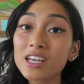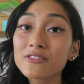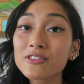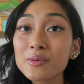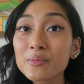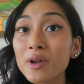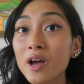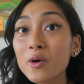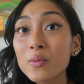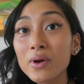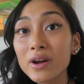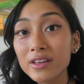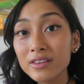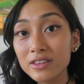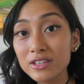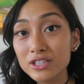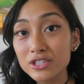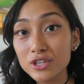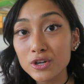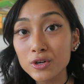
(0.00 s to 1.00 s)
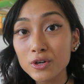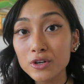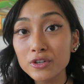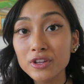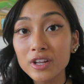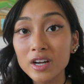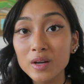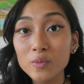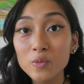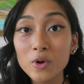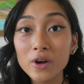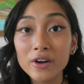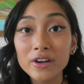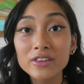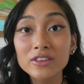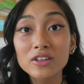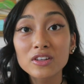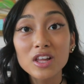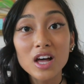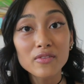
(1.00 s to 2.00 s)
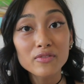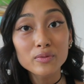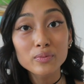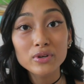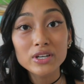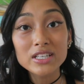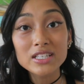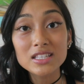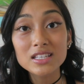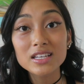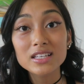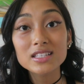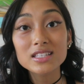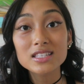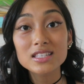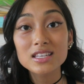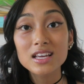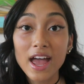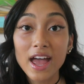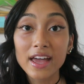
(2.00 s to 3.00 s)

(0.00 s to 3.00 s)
If I'm not wearing this choker, then I'm wearing the lava bracelets